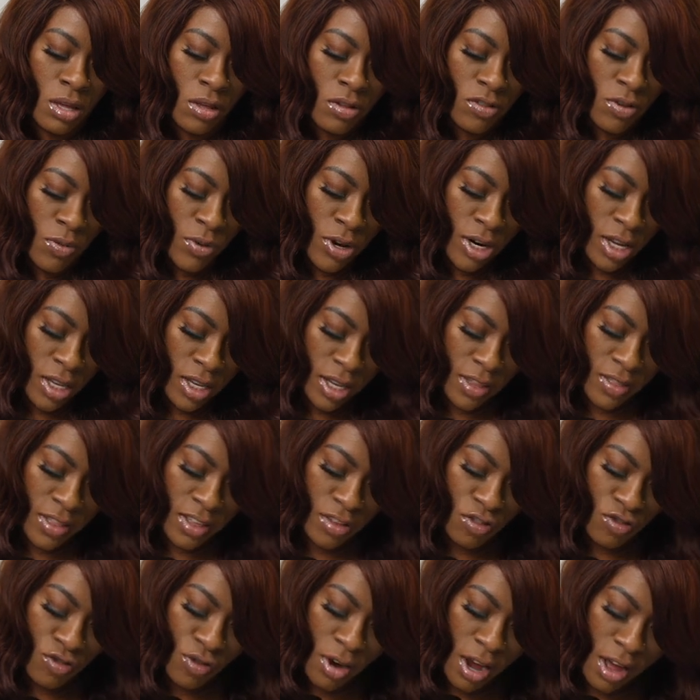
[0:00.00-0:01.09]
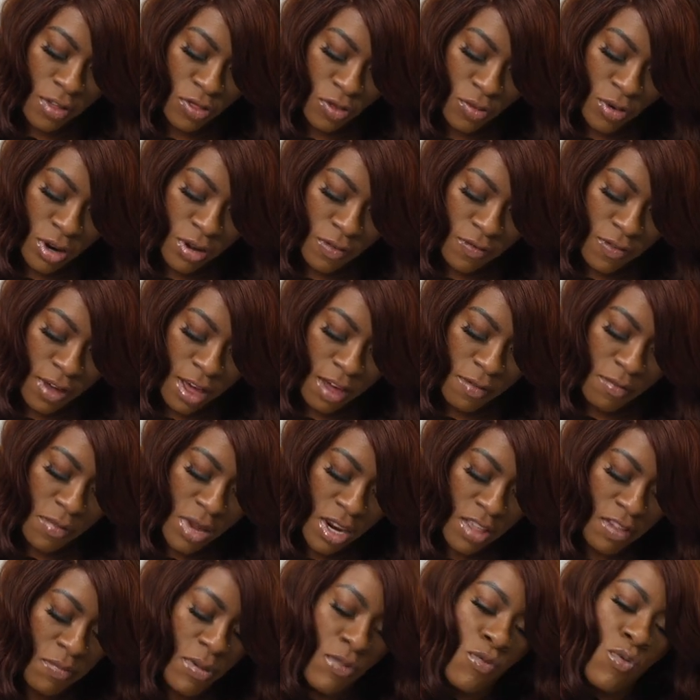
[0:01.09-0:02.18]
So we're going to let this dry 3 to 5
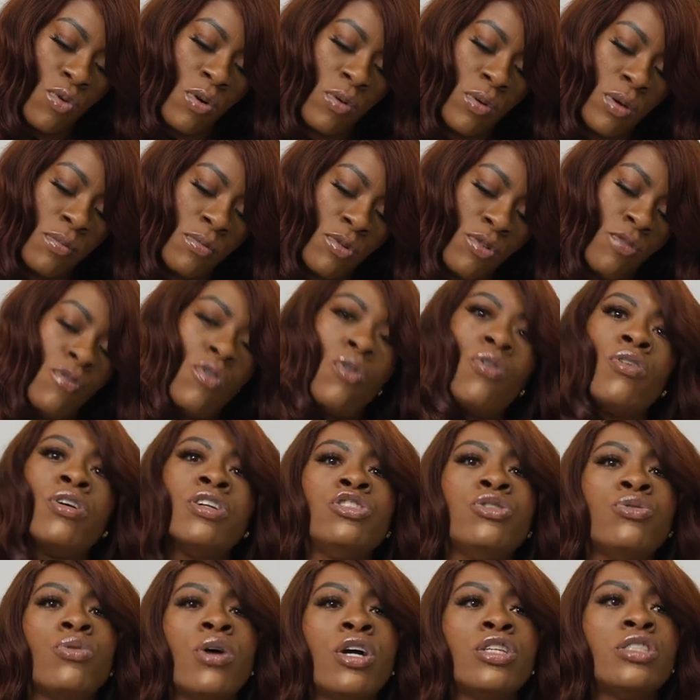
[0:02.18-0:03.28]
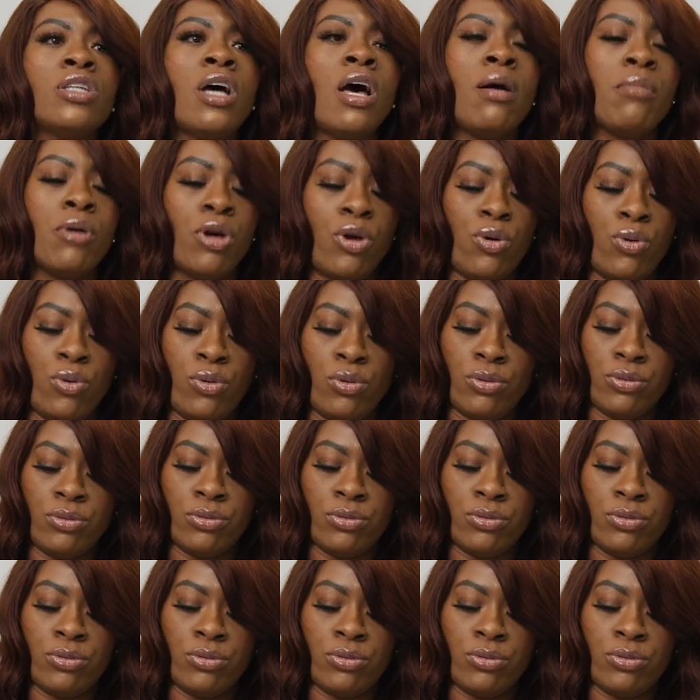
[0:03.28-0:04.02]
minutes before we move on to our top coat.